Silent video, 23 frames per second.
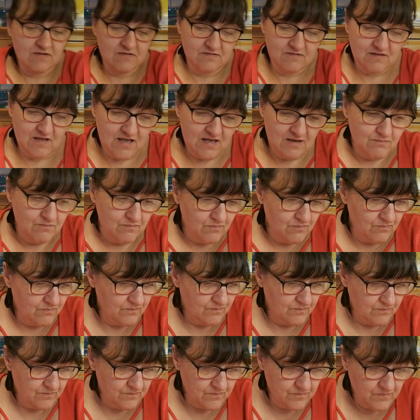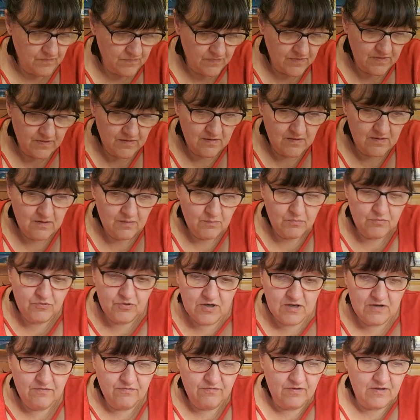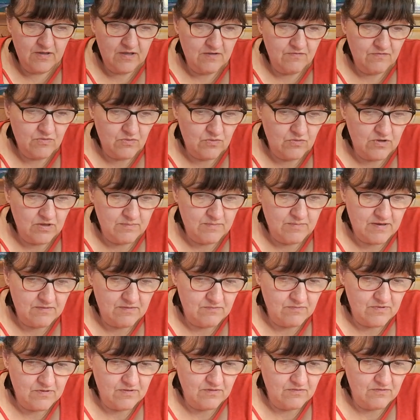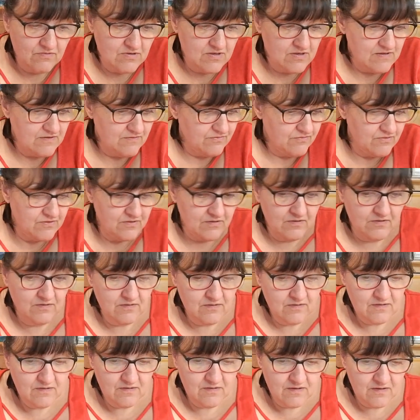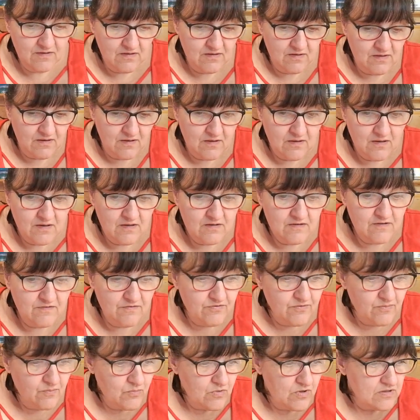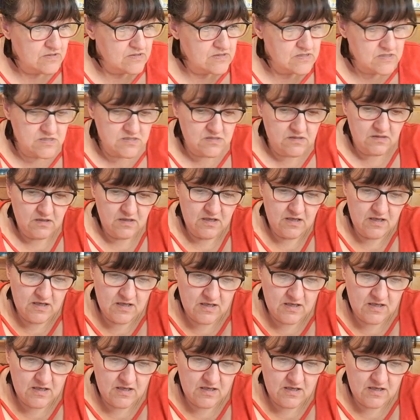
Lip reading: same brief, and they've all come out with 3 different ones. The